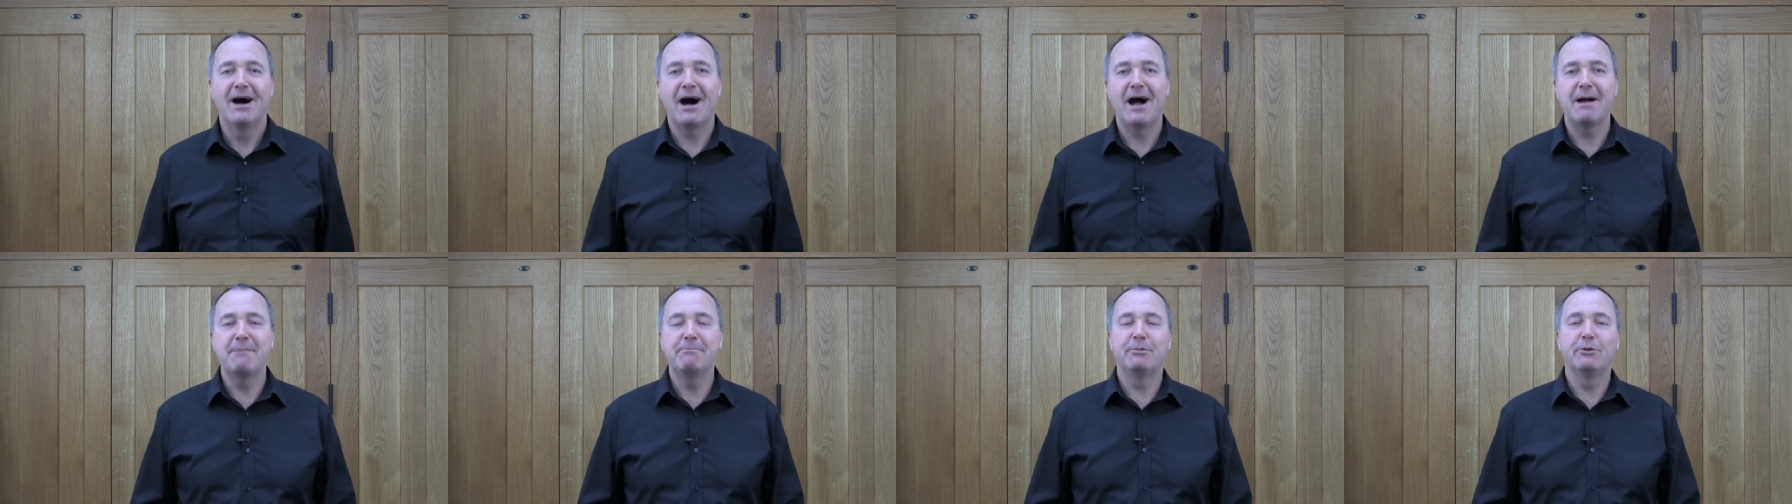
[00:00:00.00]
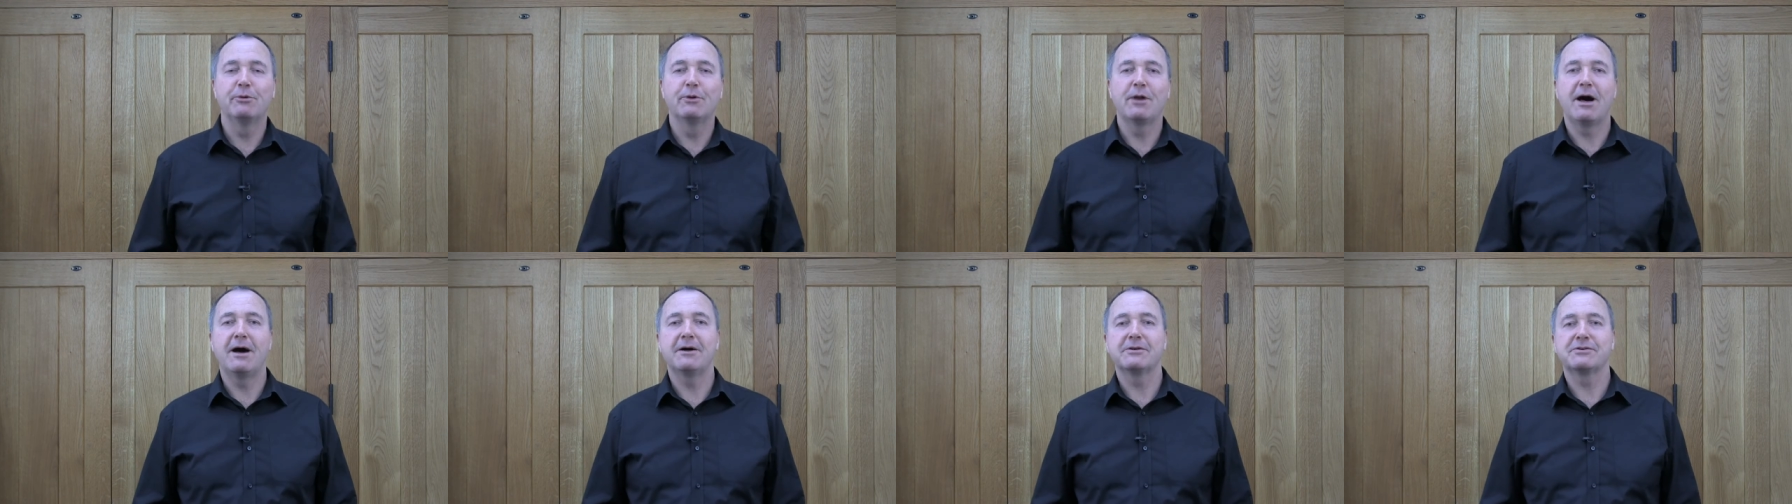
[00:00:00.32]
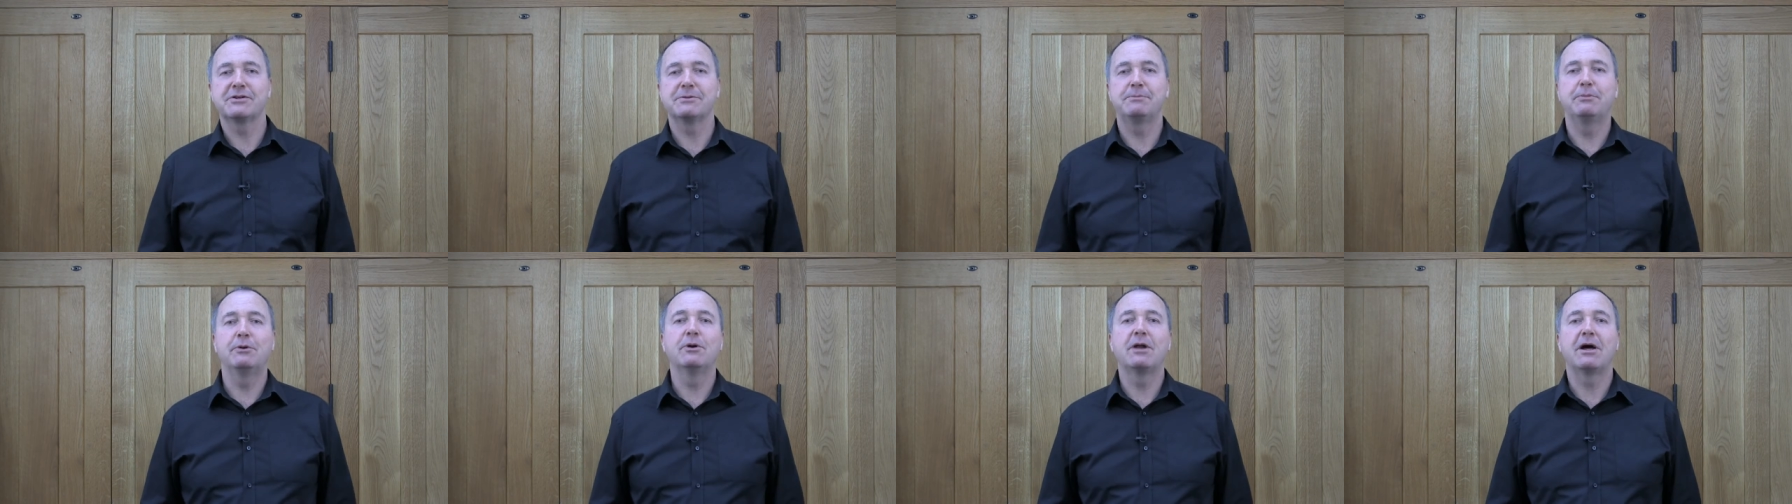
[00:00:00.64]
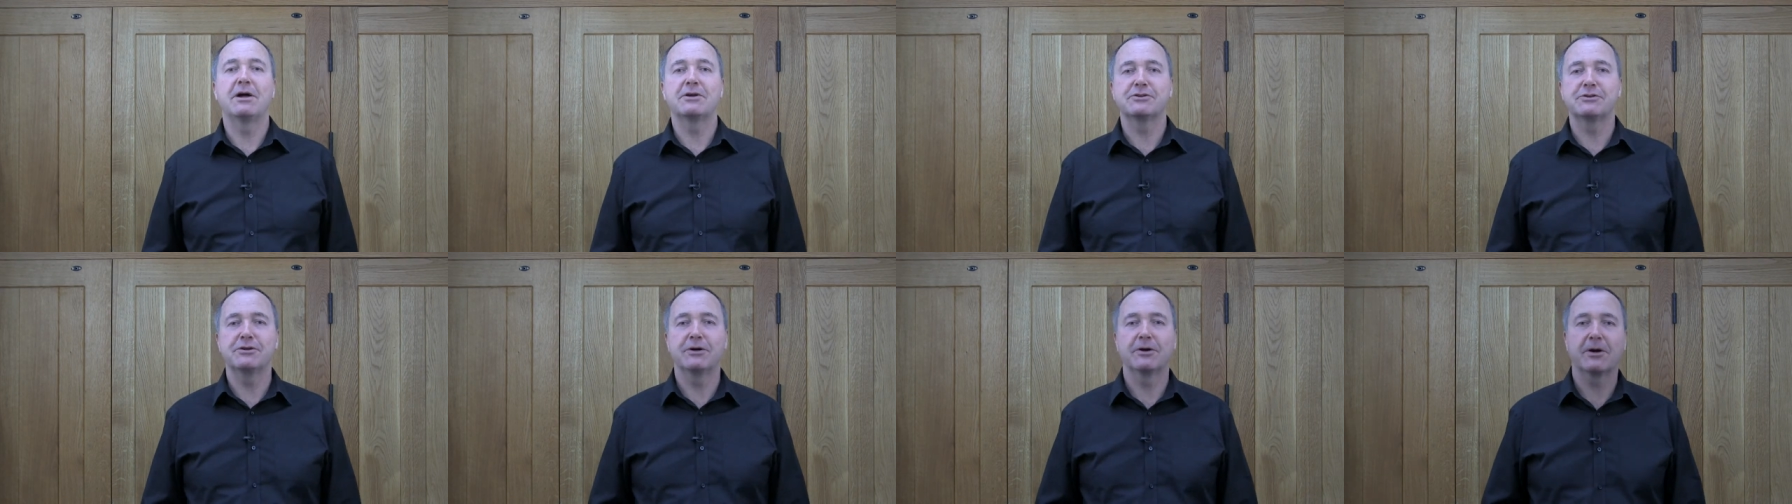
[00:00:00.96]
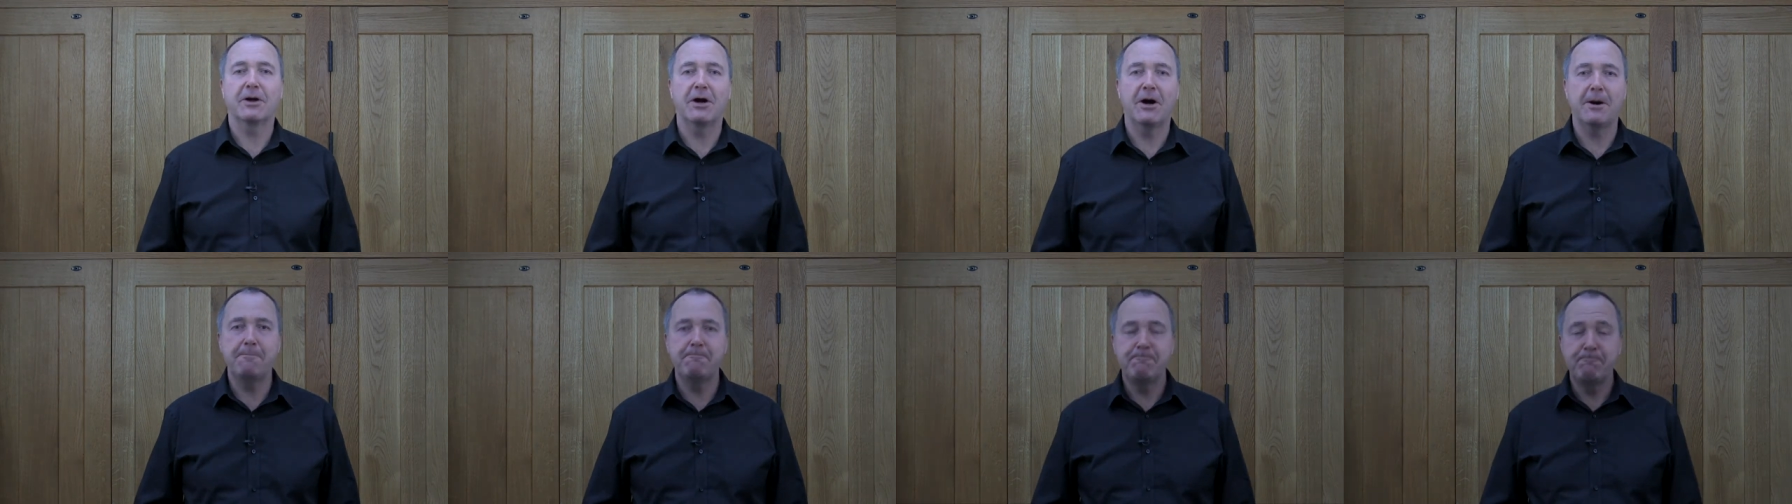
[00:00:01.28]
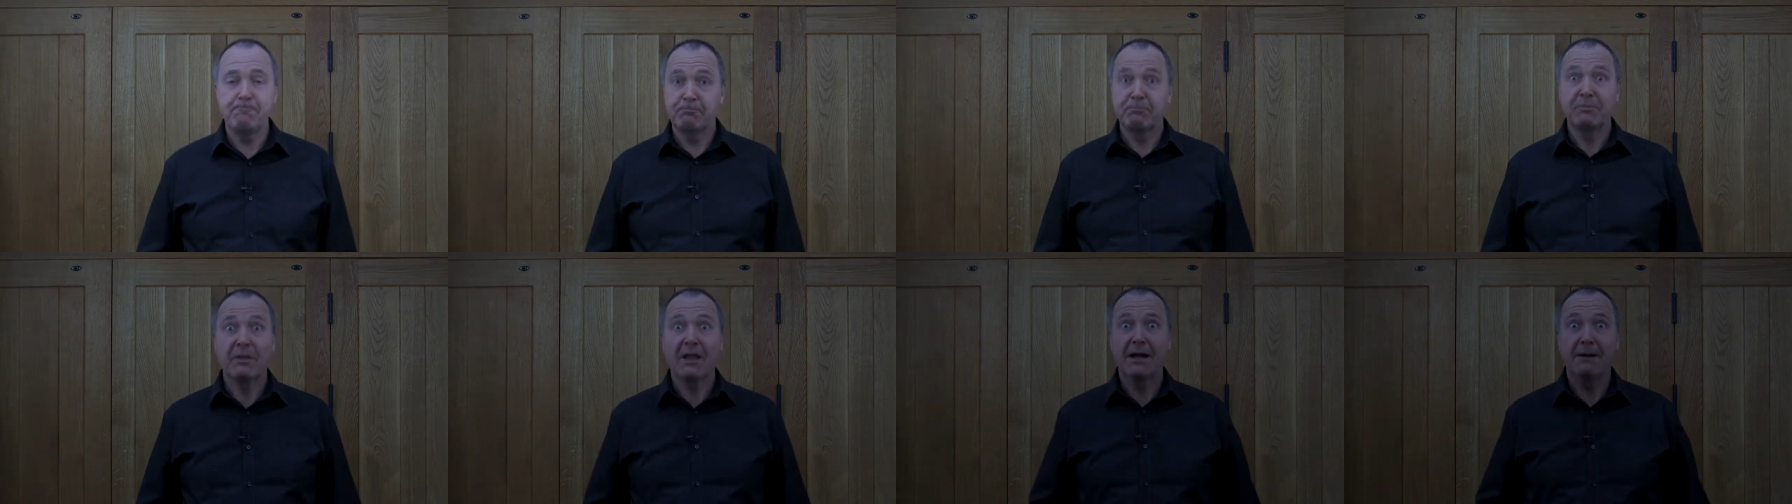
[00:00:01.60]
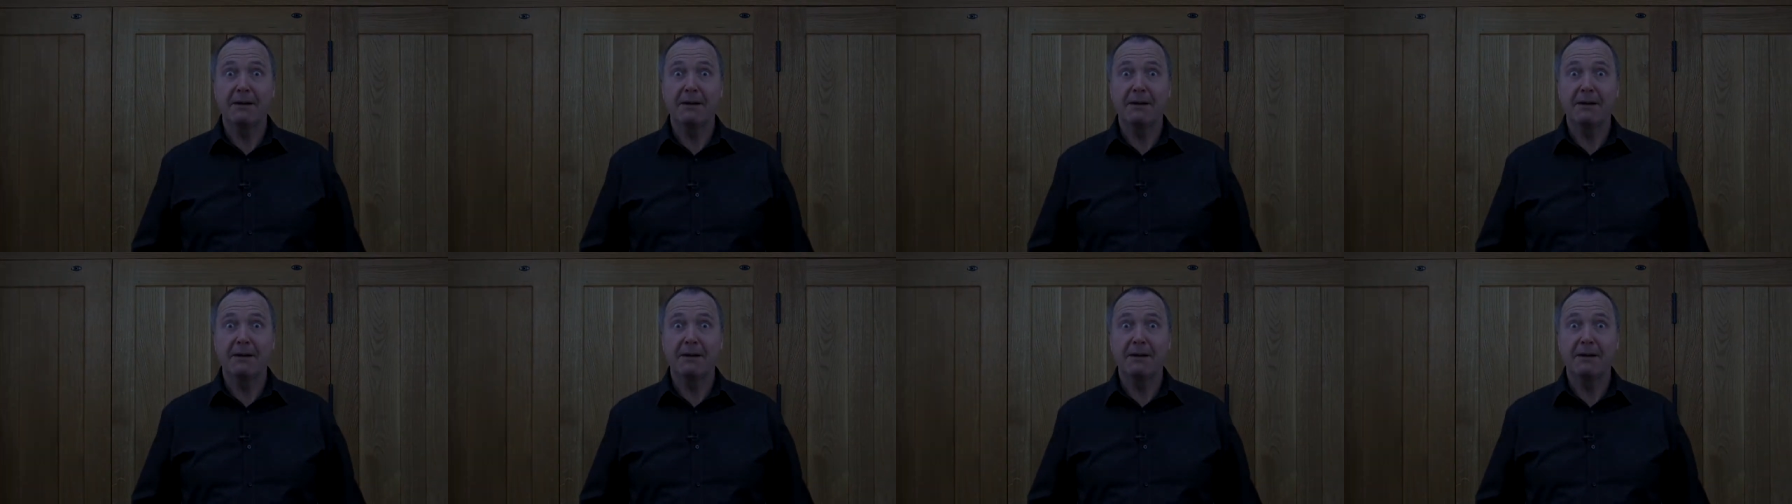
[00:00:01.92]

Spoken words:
I'm Paul Archer, paularcher.com.